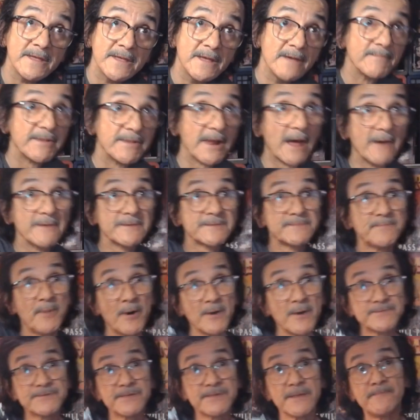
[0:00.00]
But I was
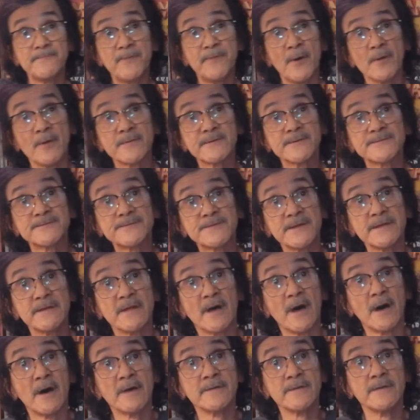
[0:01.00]
mostly focusing
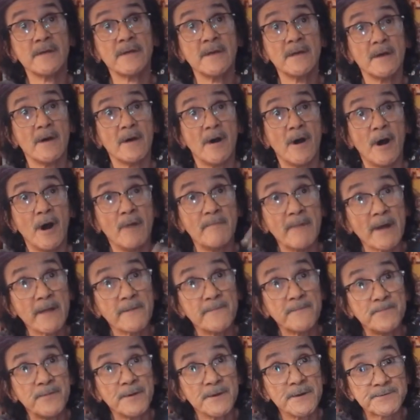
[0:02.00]
on all my
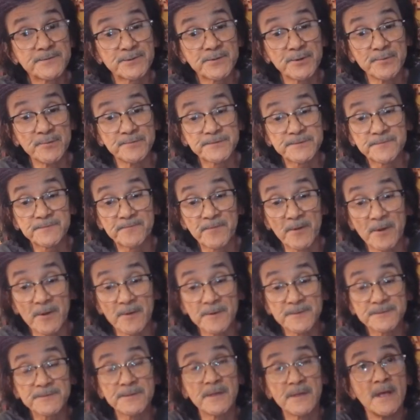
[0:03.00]
foot troops
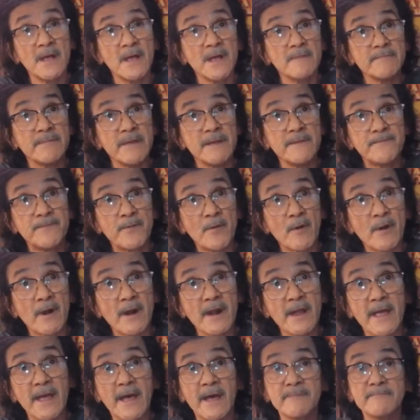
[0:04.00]
first before I
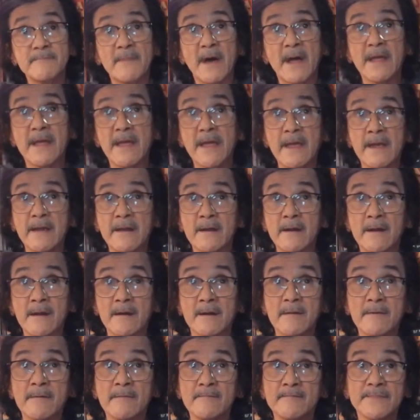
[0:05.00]
had my
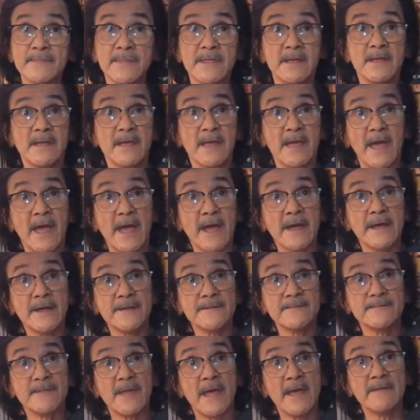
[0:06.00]
air
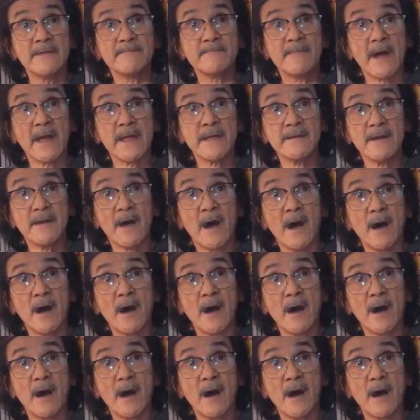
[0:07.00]
and my